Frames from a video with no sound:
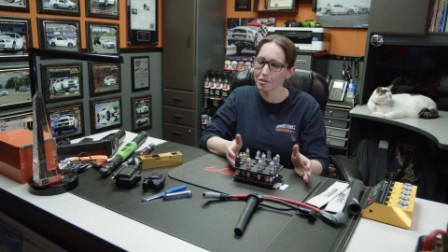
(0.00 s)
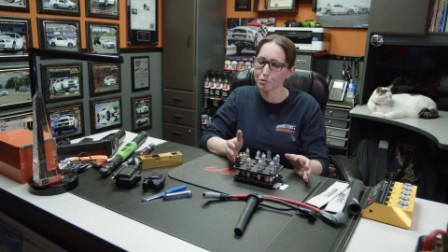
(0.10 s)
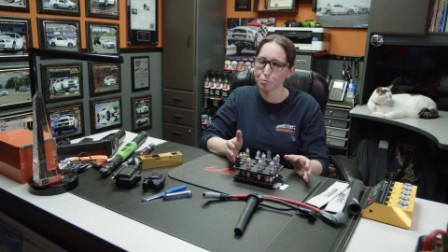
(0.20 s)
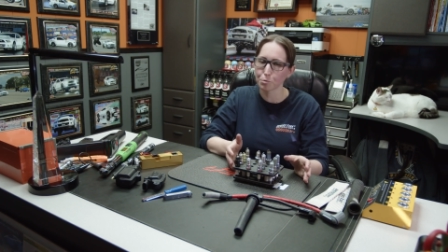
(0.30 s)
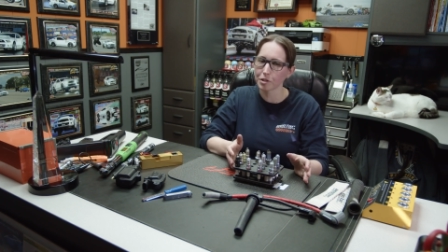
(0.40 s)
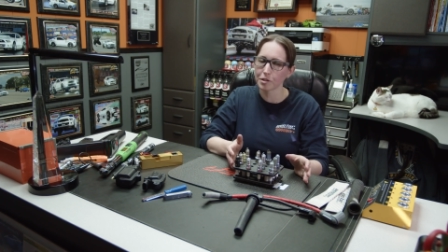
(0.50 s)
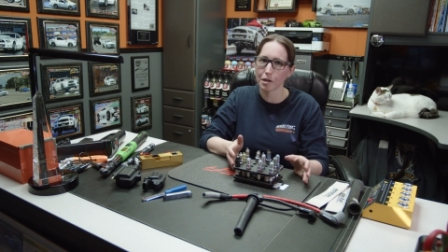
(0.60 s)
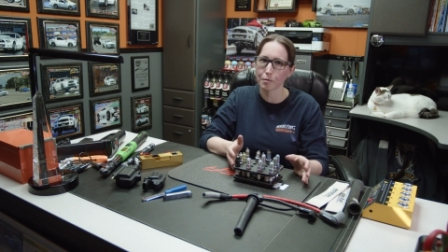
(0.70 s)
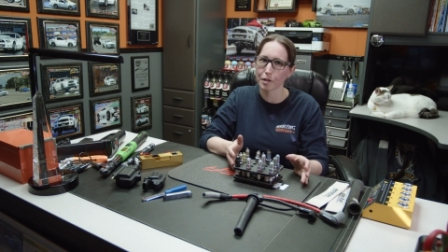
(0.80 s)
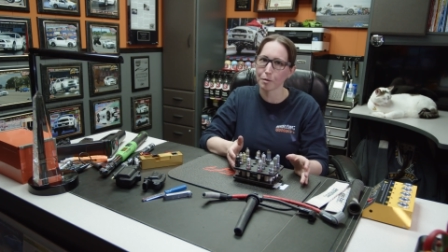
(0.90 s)
That's really
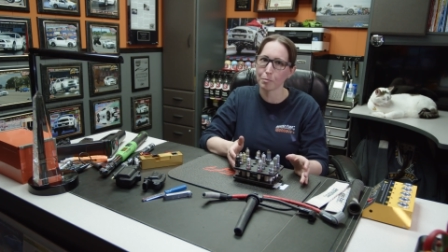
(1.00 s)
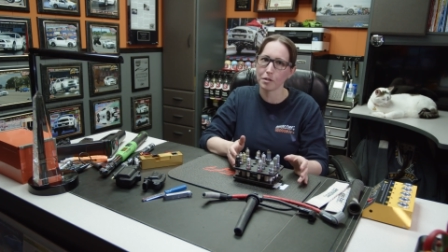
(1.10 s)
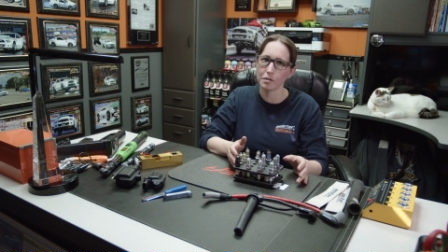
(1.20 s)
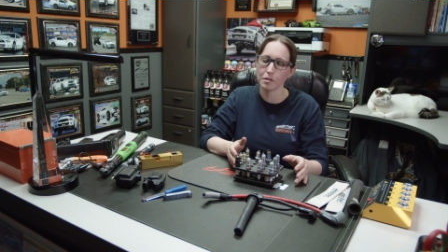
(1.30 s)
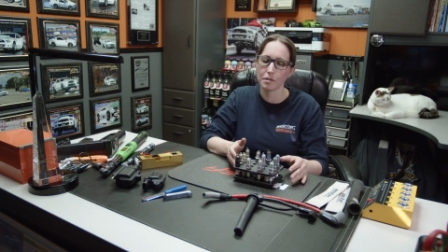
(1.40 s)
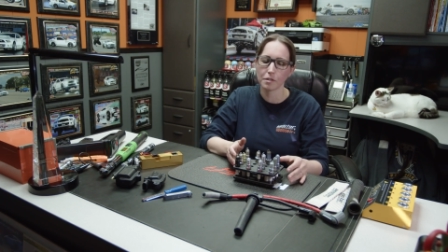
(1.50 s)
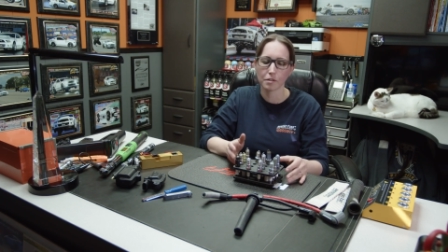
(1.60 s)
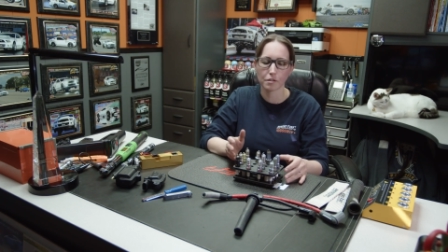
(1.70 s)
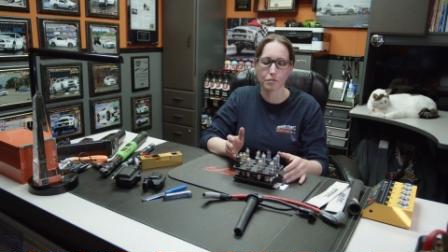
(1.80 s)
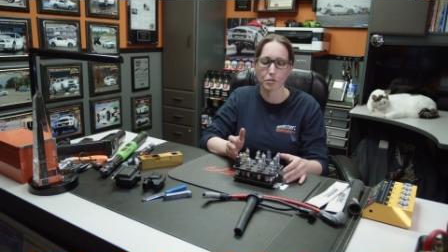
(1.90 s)
not recommended
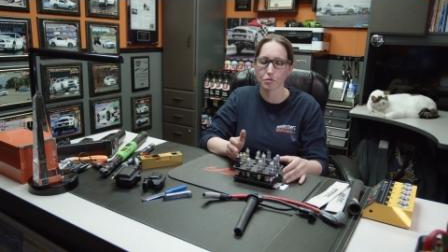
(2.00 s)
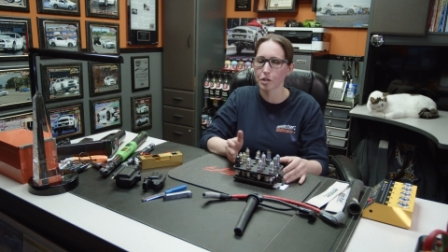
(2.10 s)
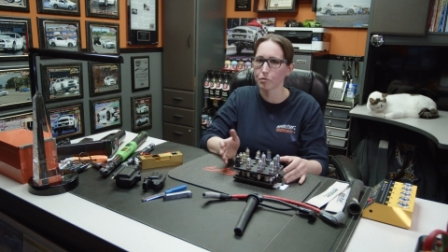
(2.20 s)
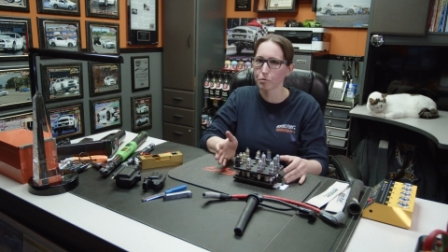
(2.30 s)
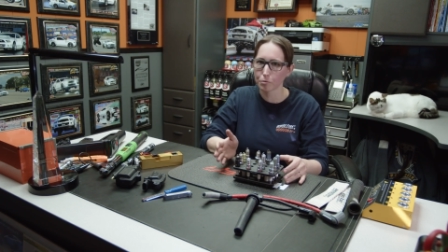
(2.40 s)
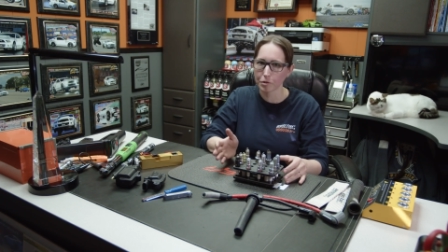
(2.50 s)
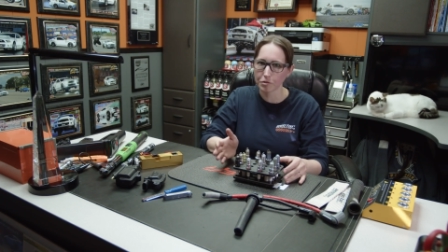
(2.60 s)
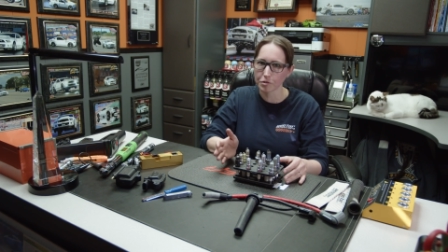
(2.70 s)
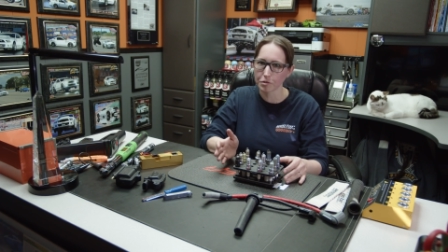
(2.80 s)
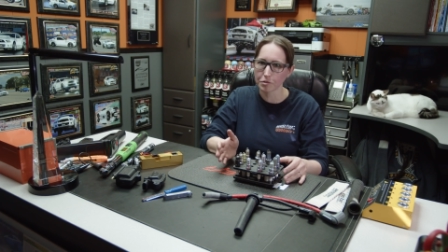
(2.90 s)
for several
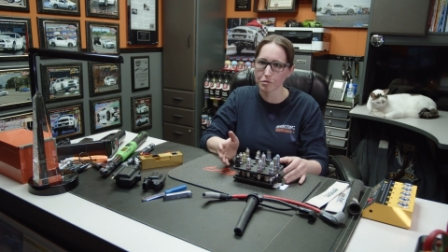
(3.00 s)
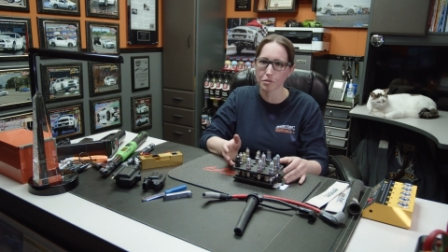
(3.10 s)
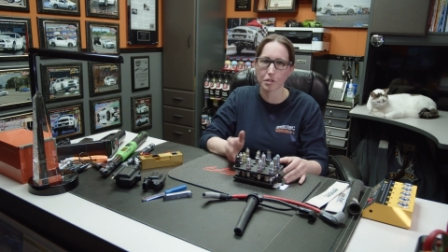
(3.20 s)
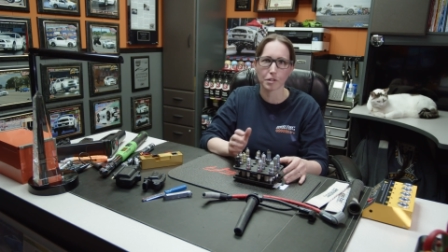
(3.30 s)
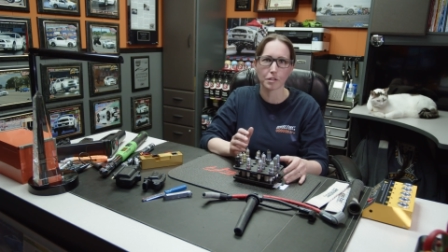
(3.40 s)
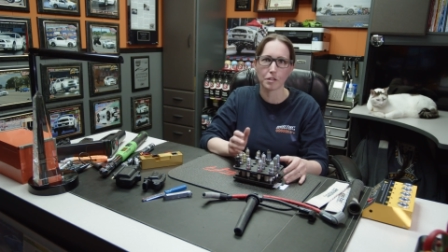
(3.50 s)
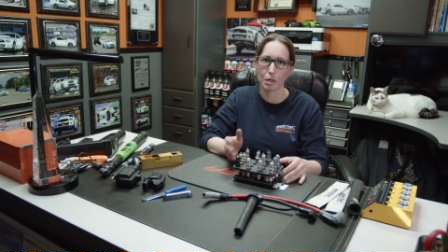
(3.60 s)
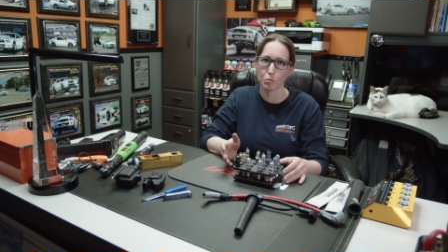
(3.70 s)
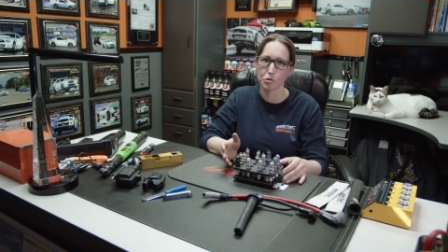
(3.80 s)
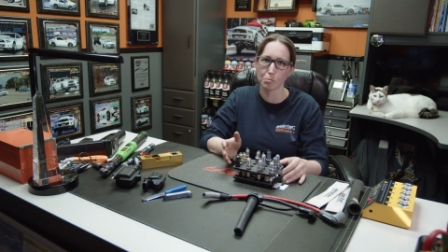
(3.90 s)
reasons. It can
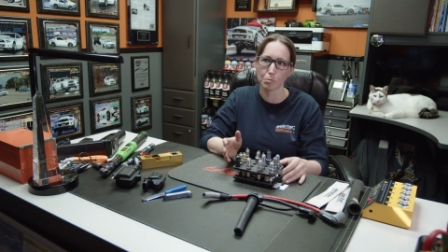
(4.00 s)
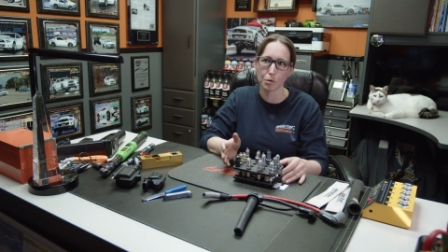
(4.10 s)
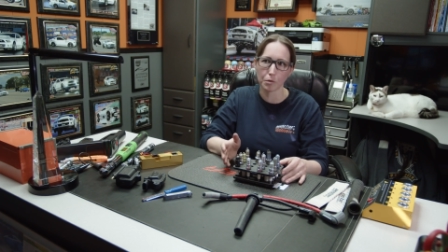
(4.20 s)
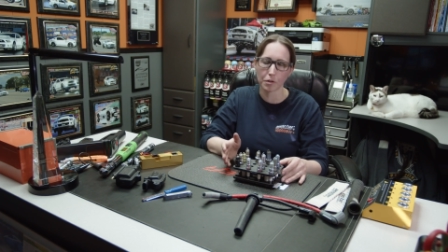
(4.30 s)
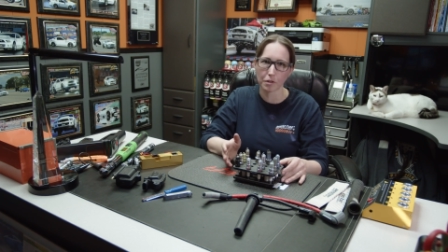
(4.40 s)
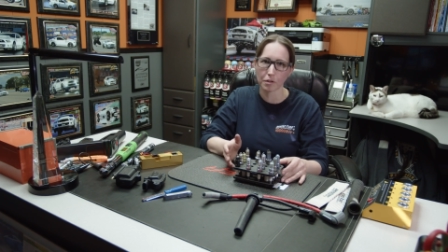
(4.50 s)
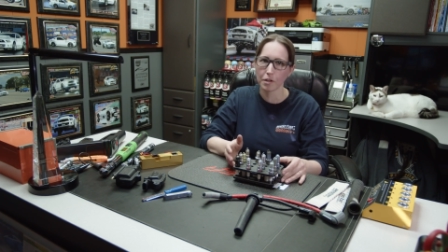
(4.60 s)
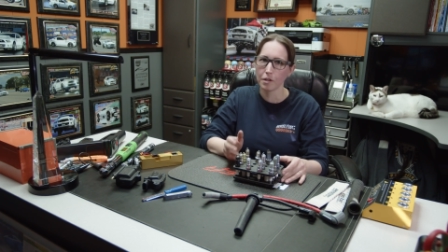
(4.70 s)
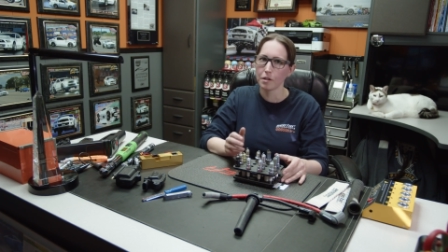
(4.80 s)
damage the motor.